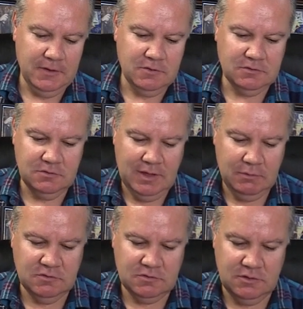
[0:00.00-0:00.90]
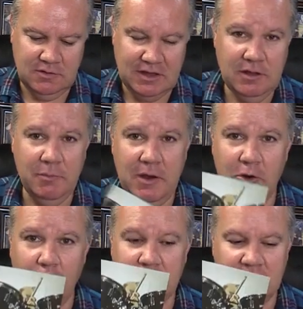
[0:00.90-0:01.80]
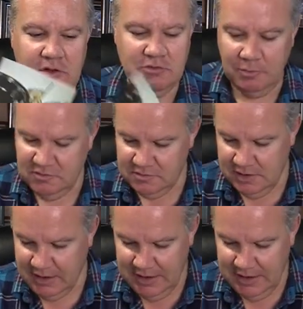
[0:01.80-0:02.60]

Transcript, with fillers: So that was the teddy bear holding the drumstick.